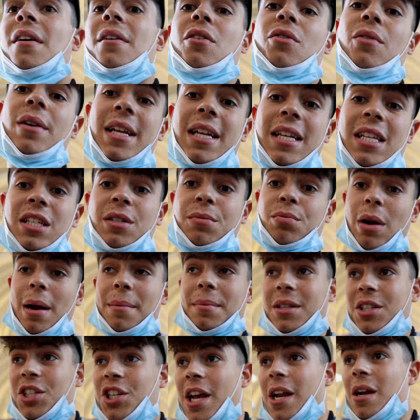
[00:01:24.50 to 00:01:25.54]
you haven't already, subscribe
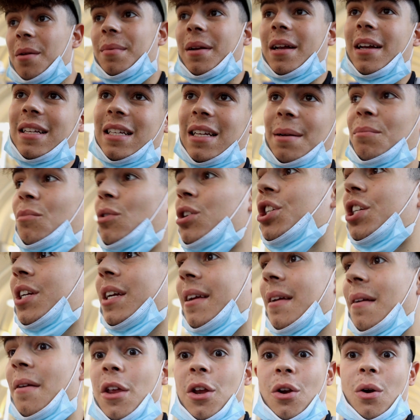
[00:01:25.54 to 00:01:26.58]
to the channel because I'm
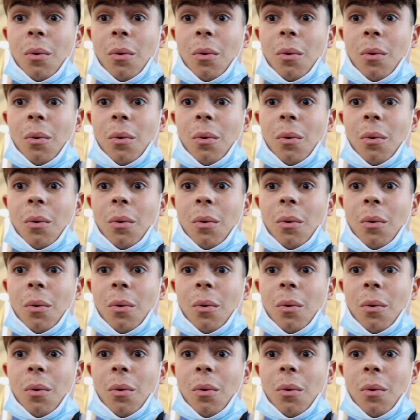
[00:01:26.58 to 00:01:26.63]
rushing. You